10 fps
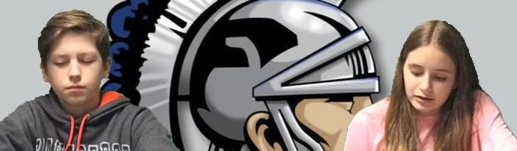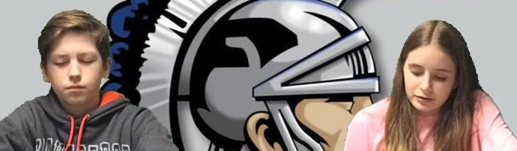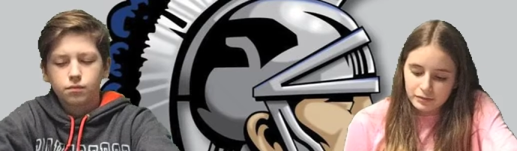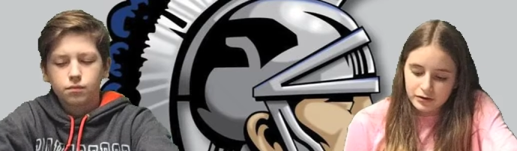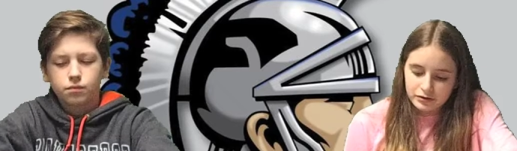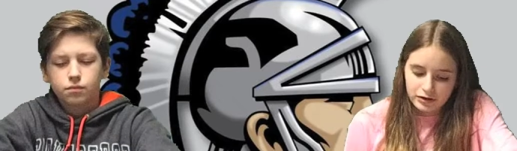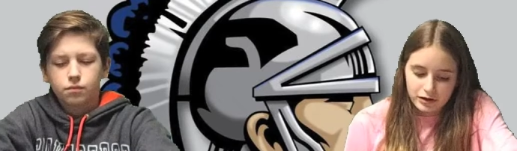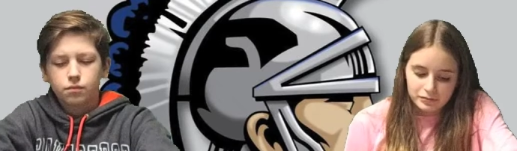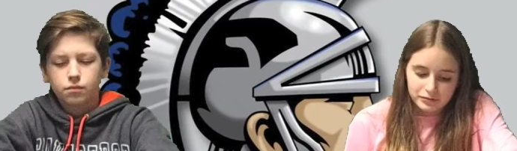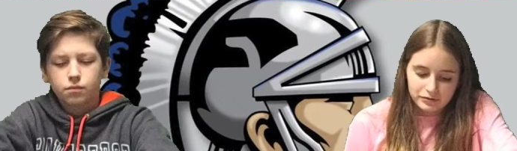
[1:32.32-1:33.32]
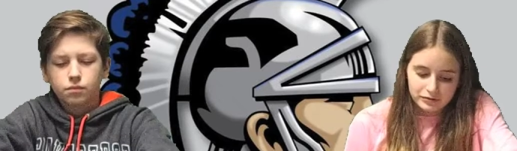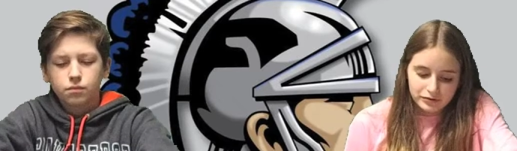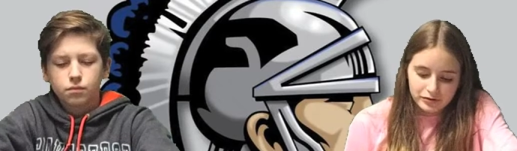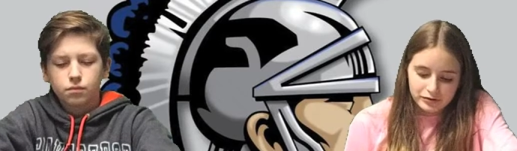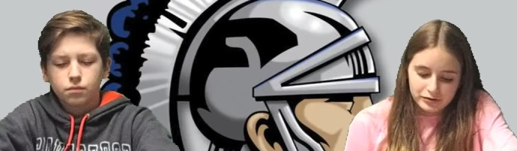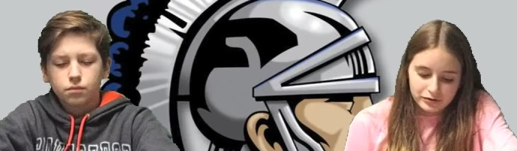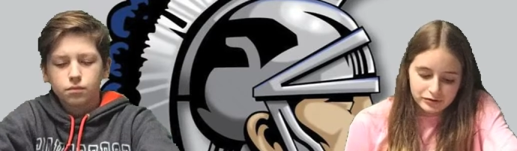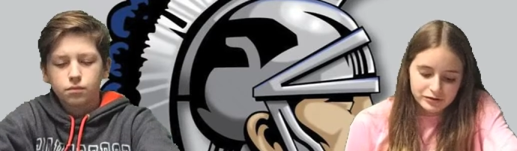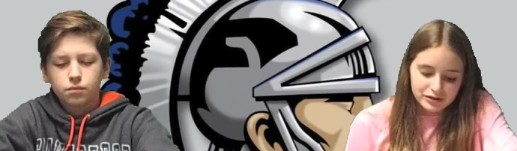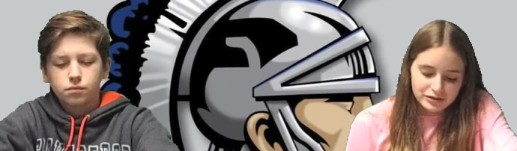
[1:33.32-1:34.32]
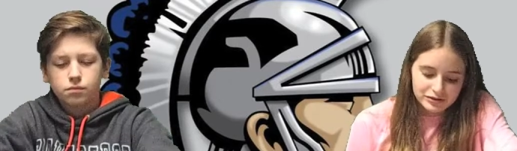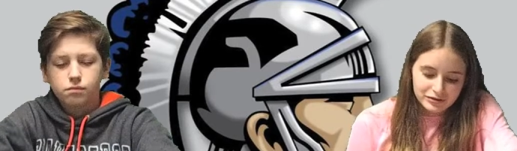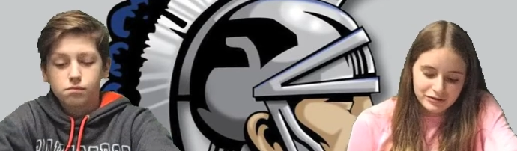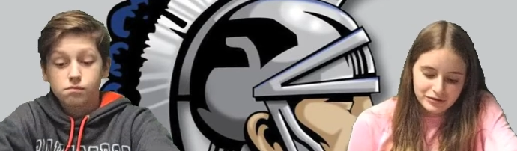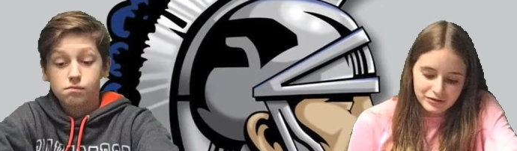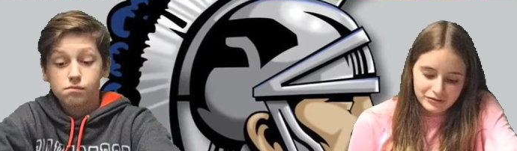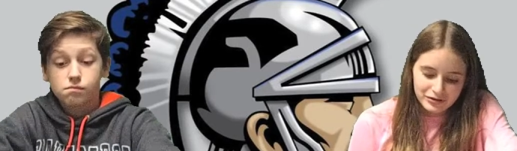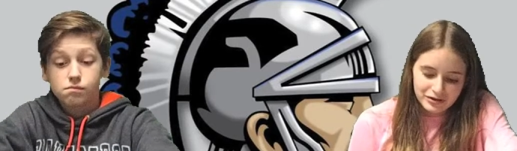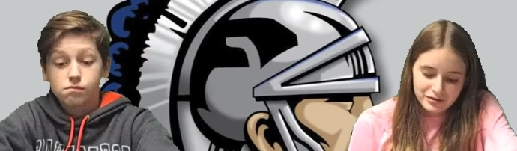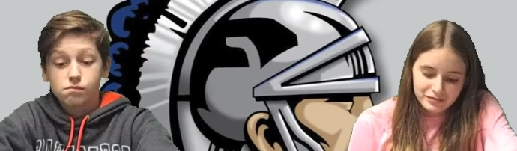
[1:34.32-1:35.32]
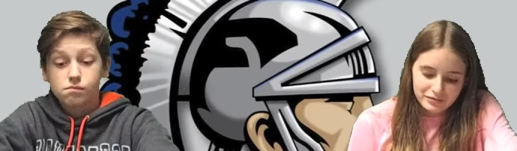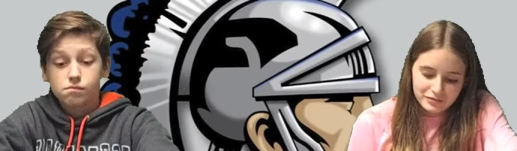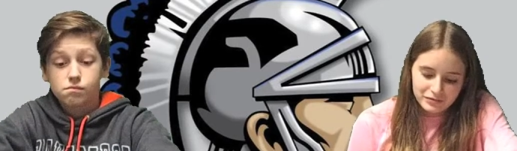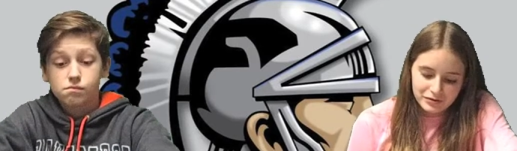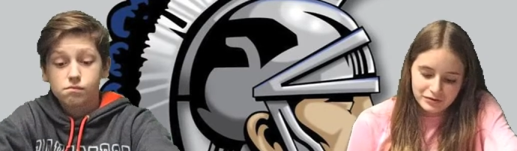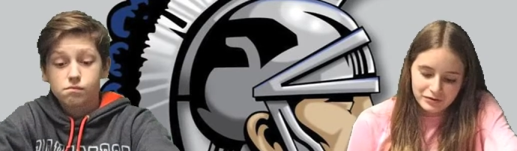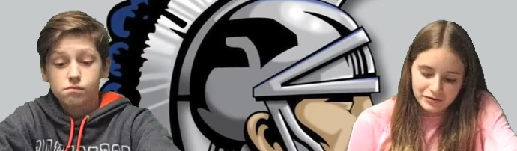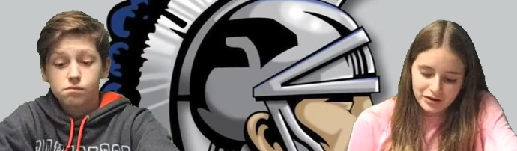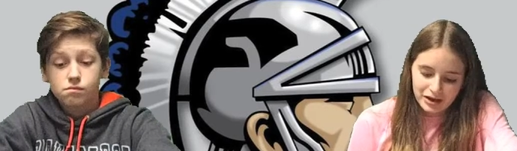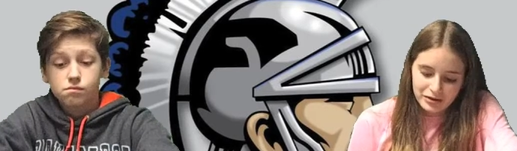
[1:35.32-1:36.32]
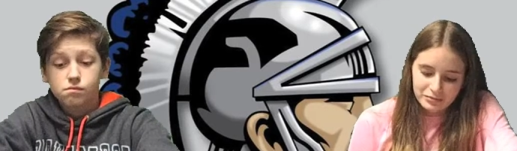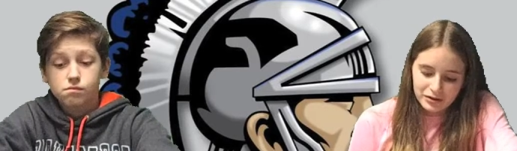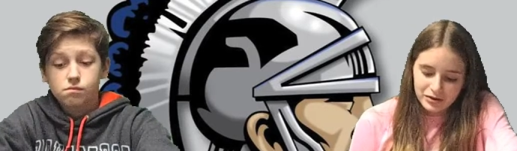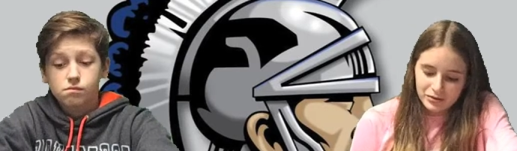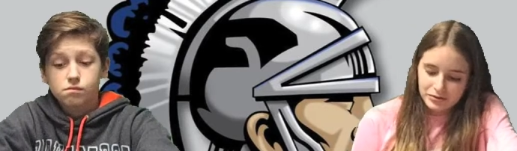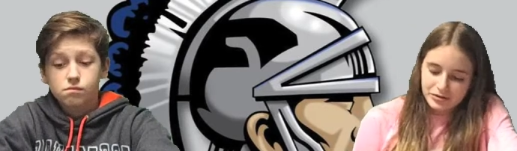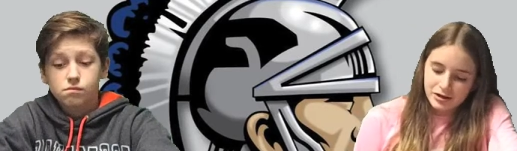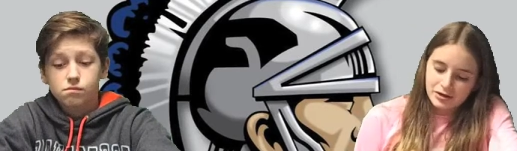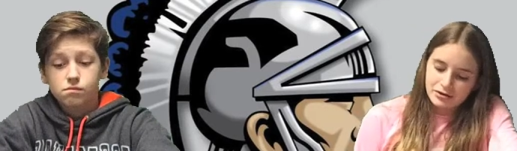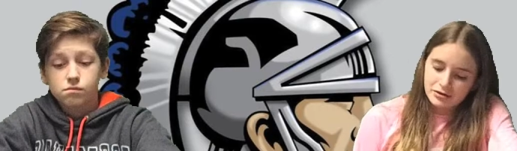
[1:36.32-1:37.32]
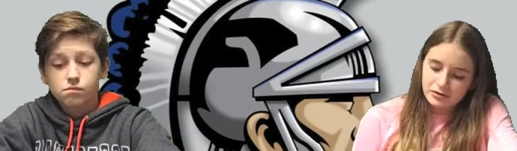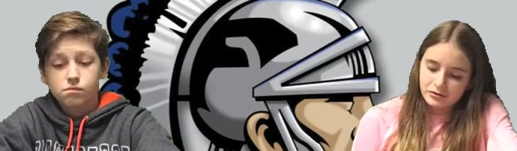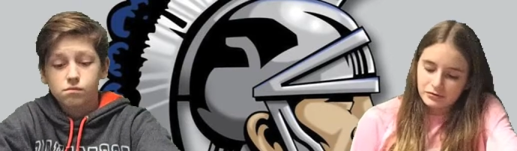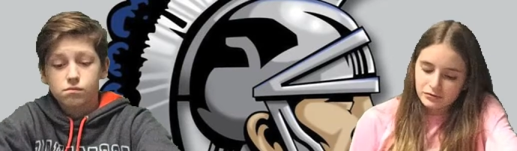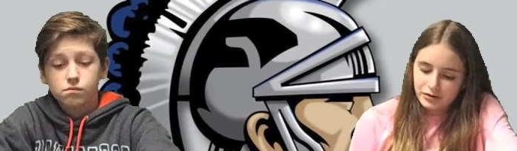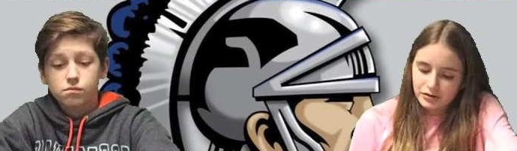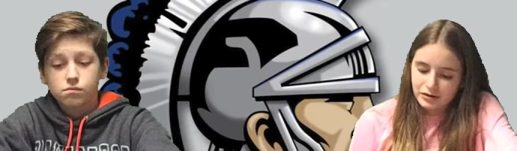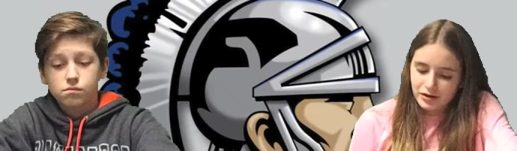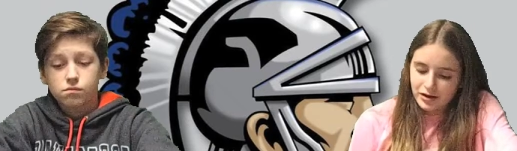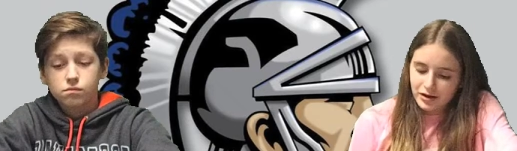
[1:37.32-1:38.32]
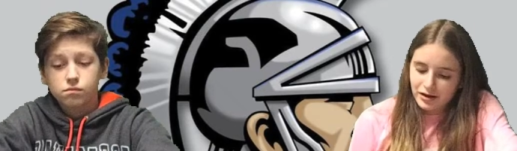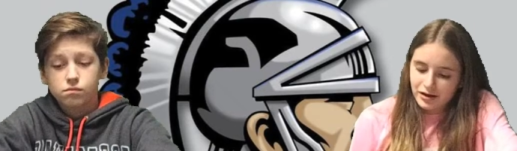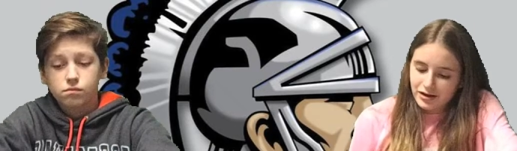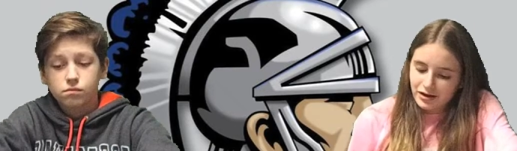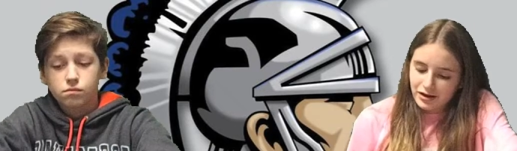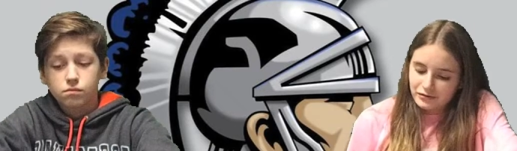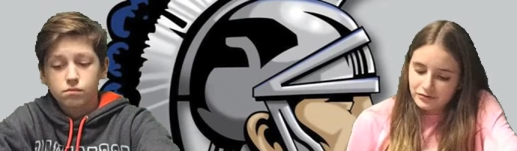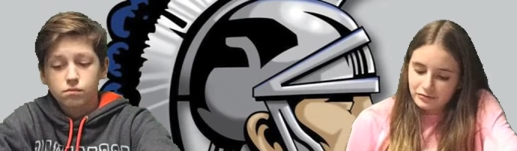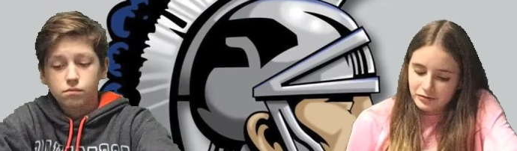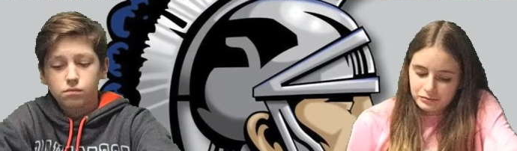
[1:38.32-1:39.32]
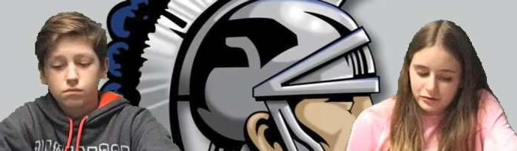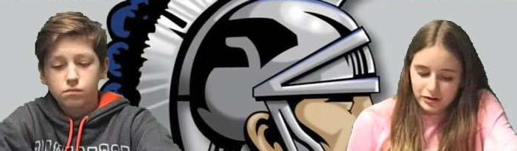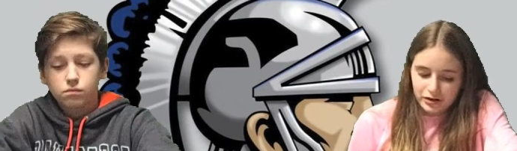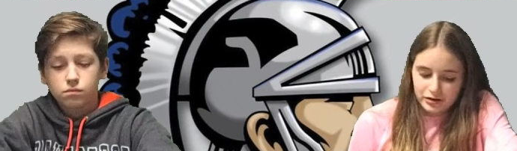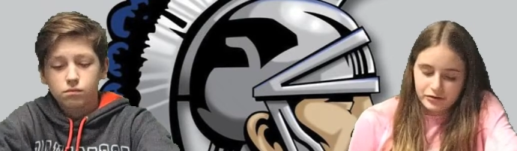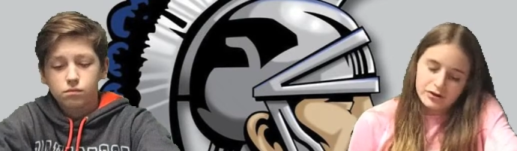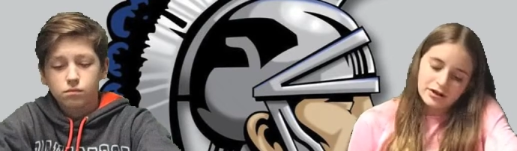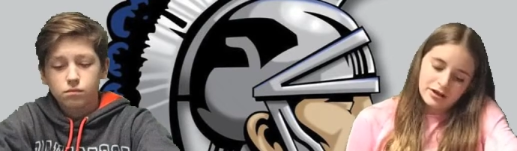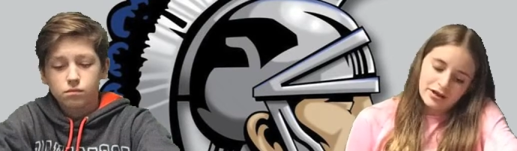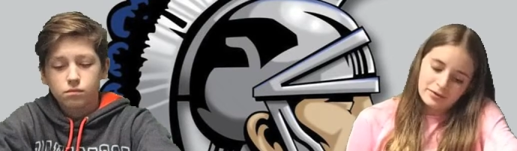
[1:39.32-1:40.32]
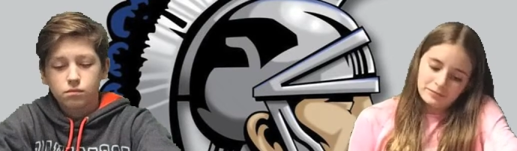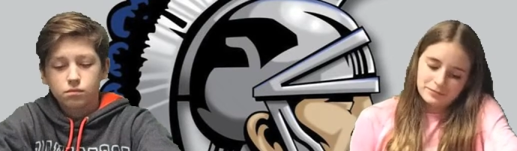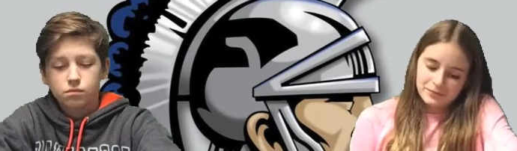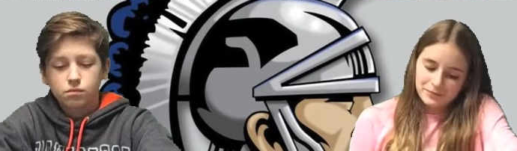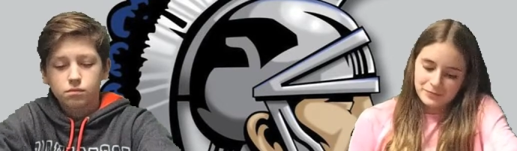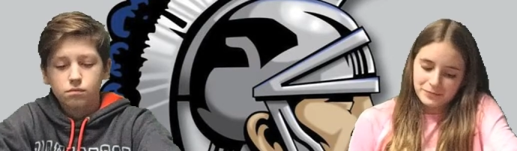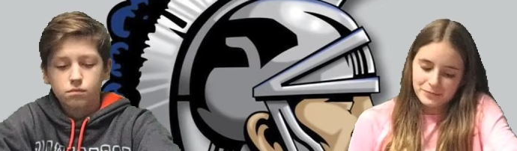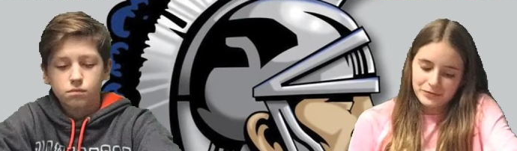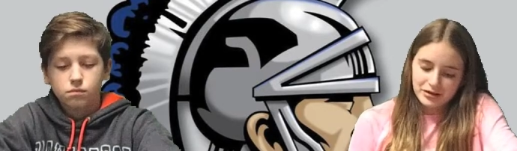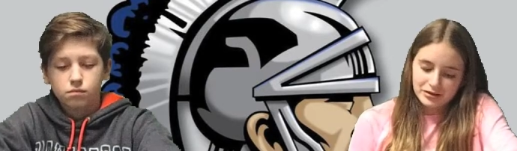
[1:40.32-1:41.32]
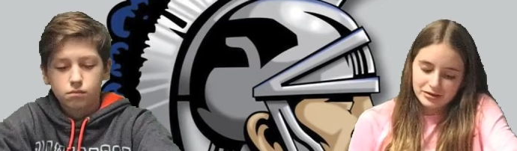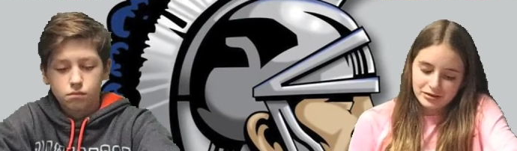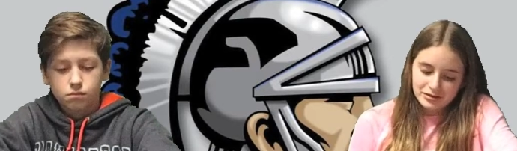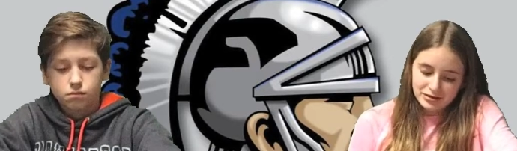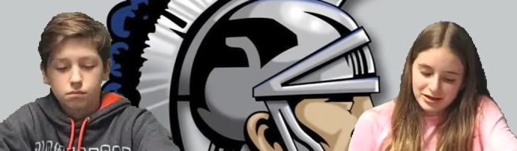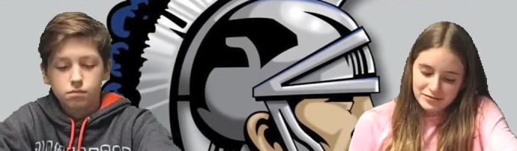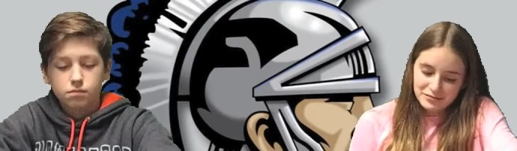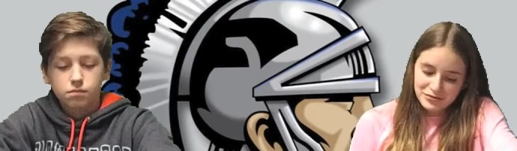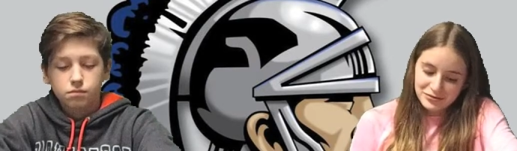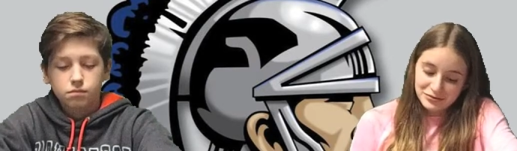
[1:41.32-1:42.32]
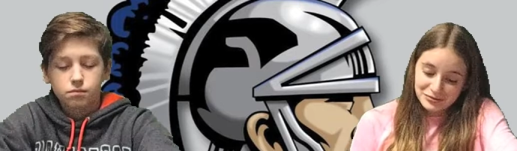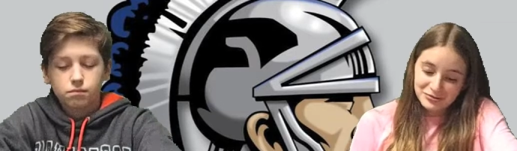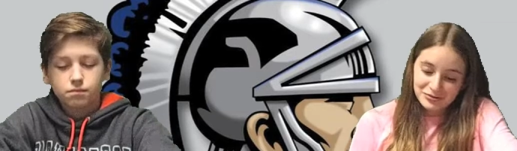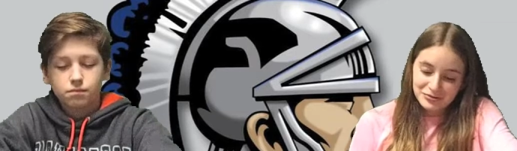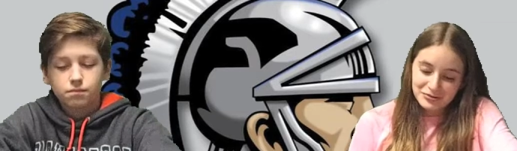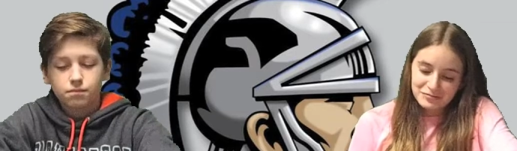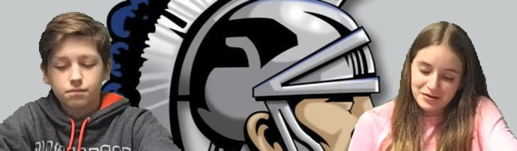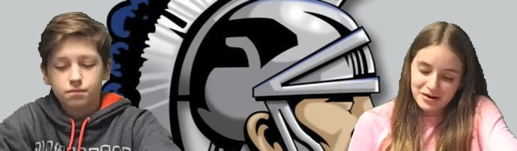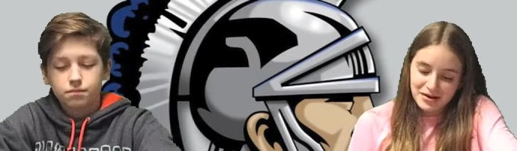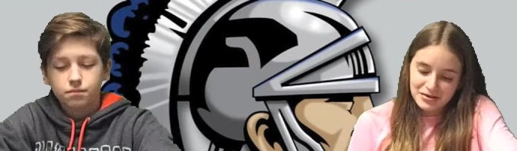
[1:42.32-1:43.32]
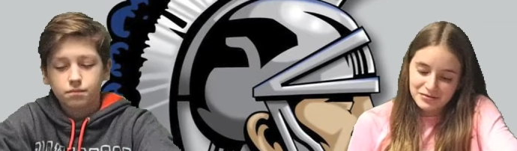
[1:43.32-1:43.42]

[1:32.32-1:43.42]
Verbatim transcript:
Speaker 1: up on top, lo- losing 2 to 3 with only eight players and a goalie. Everyone played a great game. Team goals were scored by